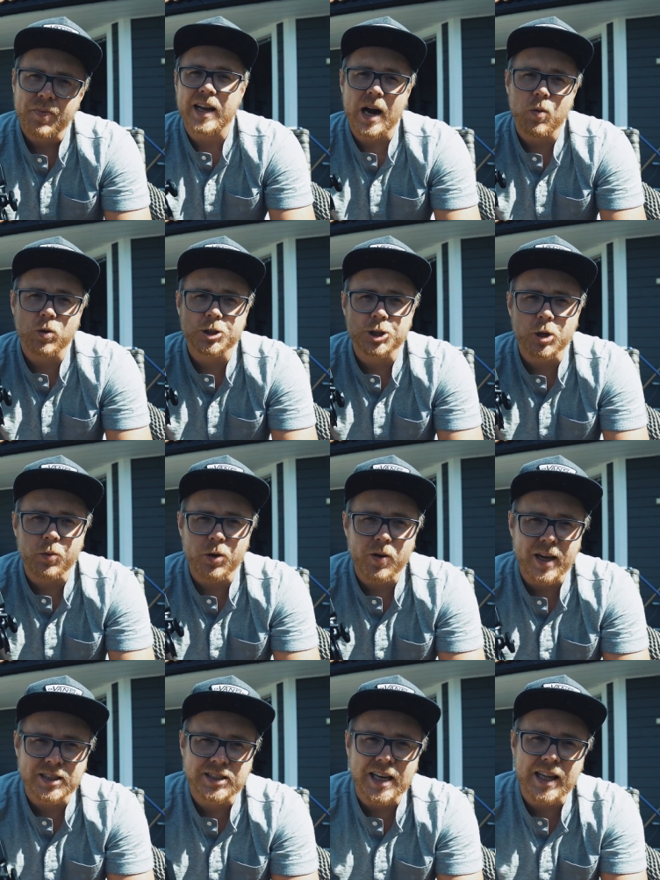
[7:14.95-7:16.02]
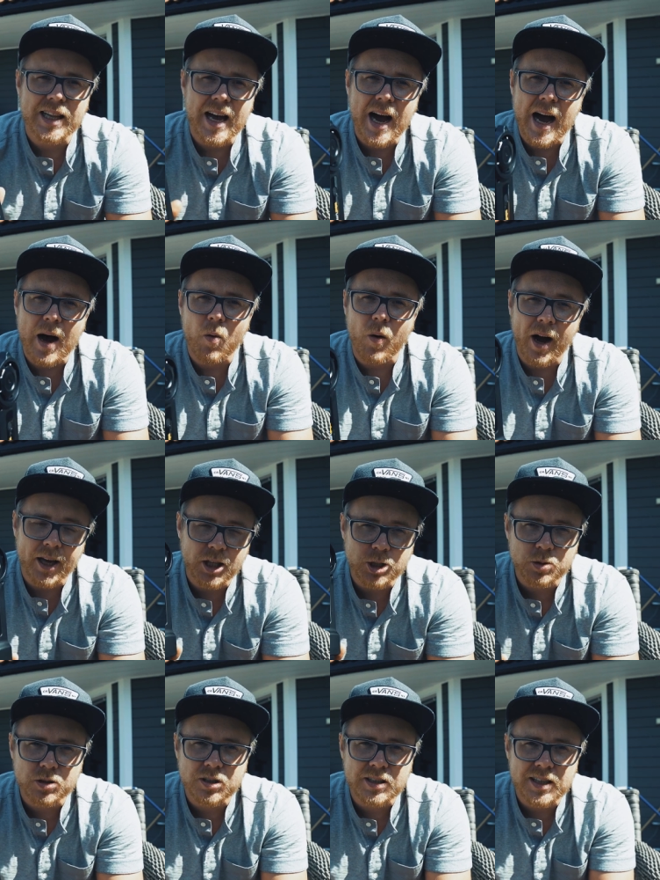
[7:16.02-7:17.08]
that I will show you exactly how I
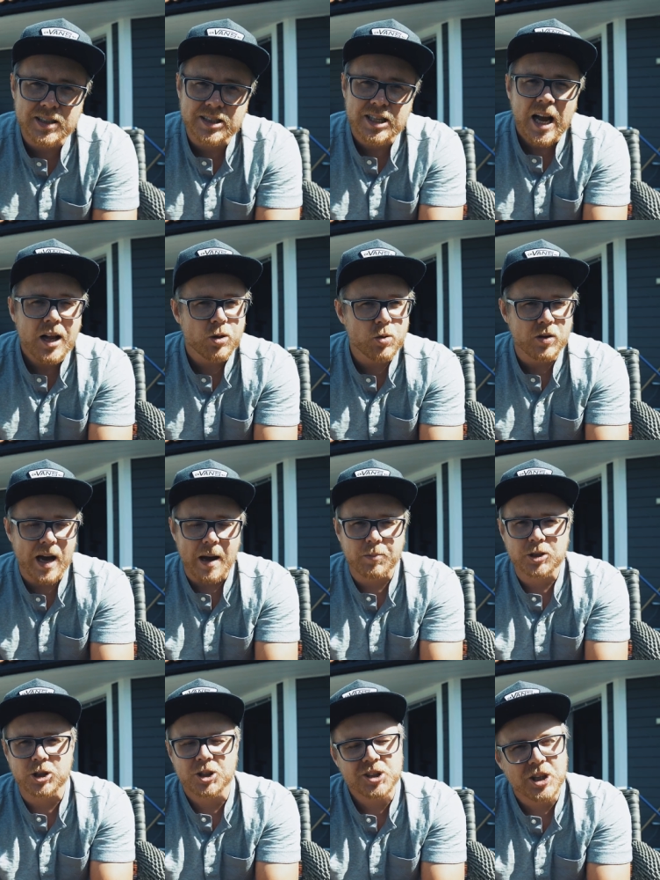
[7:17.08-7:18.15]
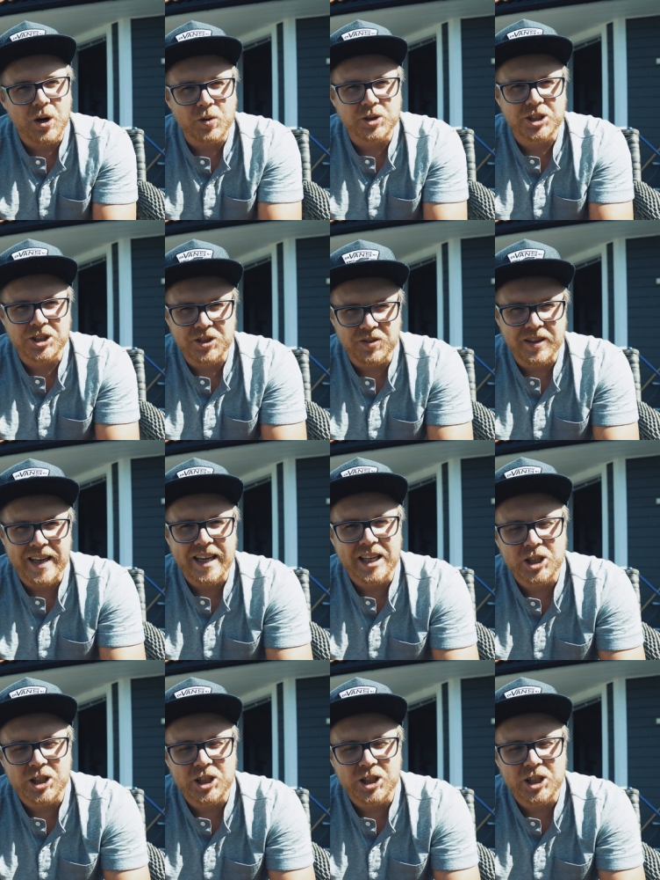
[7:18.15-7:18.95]
use this to capture those those unique